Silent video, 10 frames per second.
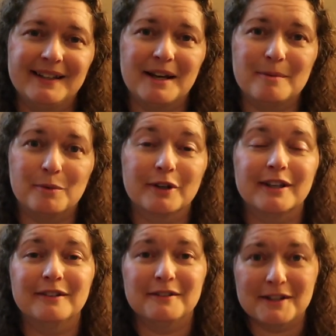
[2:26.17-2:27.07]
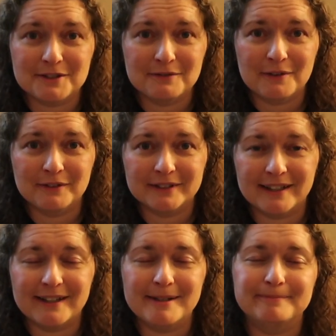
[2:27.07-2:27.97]
I'm working lots of
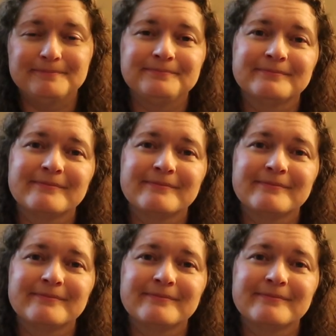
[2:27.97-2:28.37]
overtime.